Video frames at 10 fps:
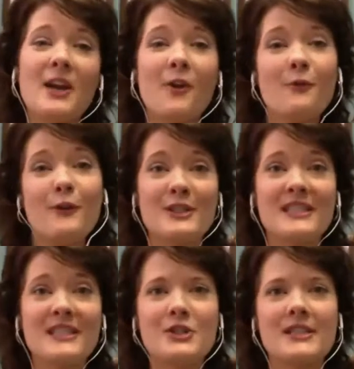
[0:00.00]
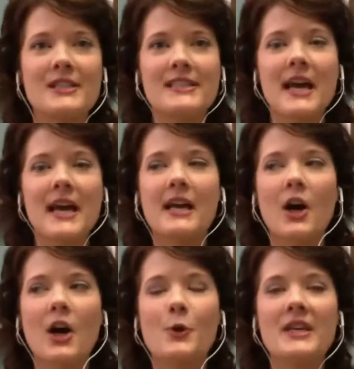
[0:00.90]
versus just like,
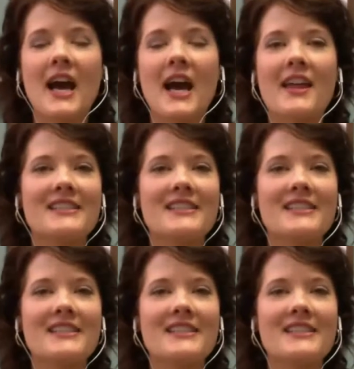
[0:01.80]
oh yeah,